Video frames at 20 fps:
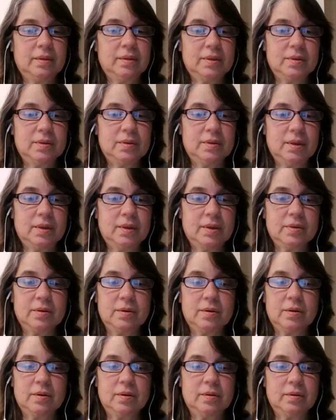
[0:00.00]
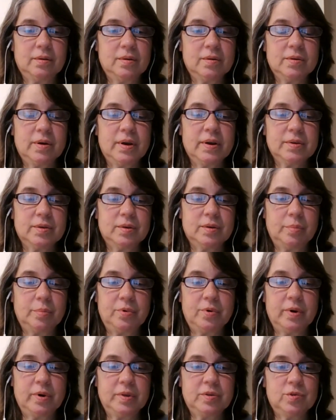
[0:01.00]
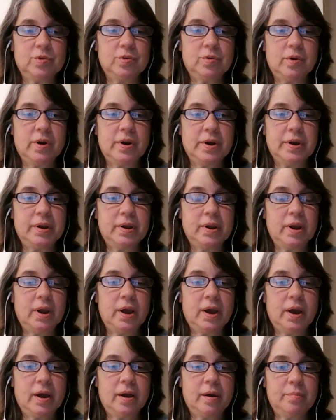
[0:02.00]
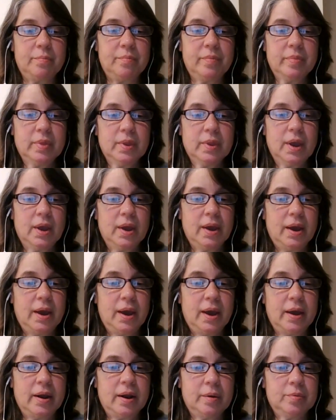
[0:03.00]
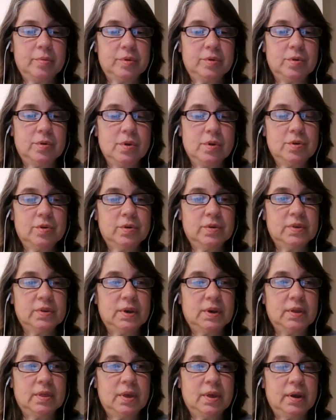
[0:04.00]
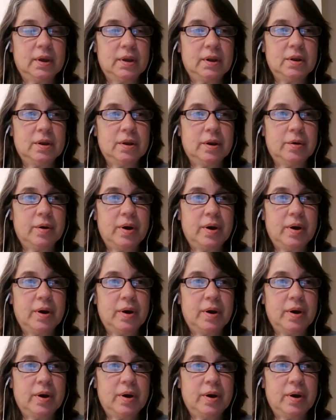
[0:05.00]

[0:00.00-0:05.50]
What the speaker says: those are excellent points, Joran. And I would just say that,